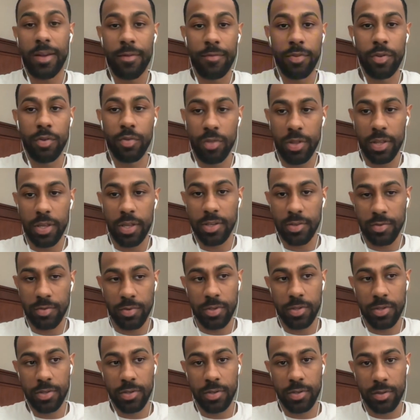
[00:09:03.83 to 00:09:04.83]
I viewed things
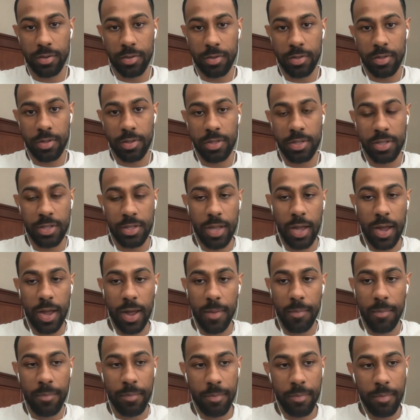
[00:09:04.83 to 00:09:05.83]
was,
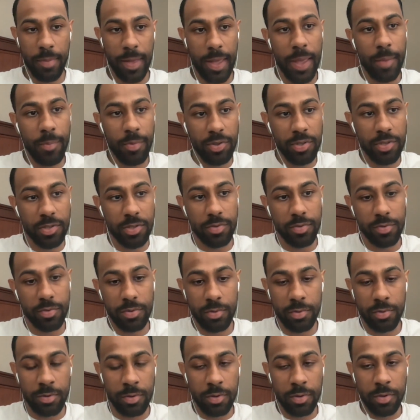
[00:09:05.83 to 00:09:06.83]
I'm able
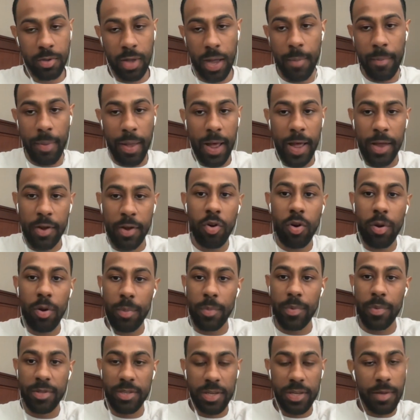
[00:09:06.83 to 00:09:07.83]
to, I know I'm
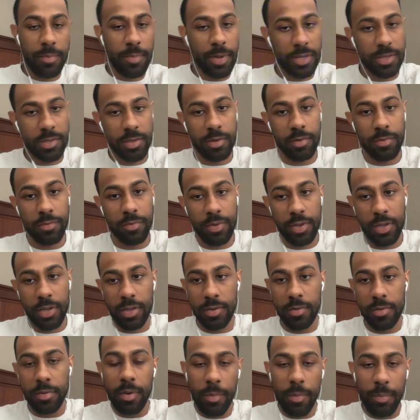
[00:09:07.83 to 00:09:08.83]
able to get myself
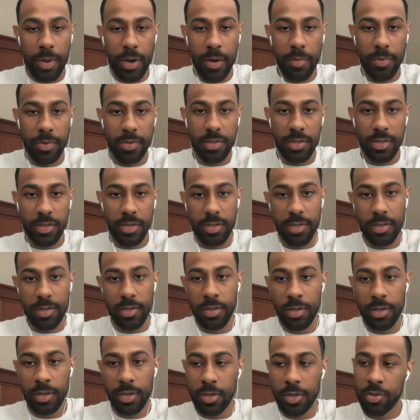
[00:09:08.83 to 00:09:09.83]
in a better position.
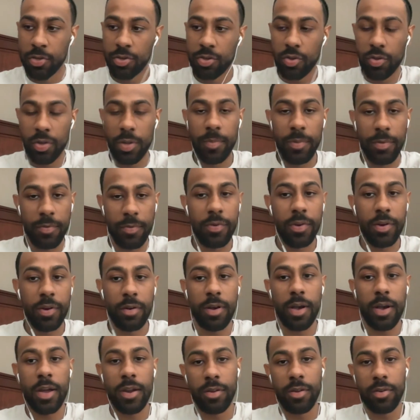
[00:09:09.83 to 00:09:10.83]
So let me
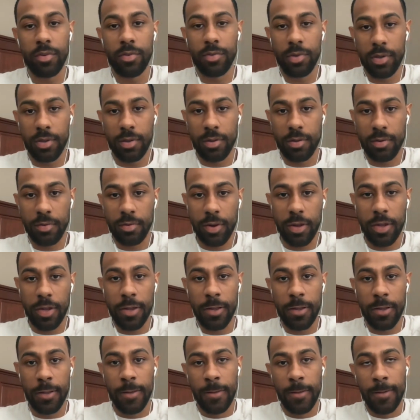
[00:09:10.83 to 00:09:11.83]
figure out how to do it. Right.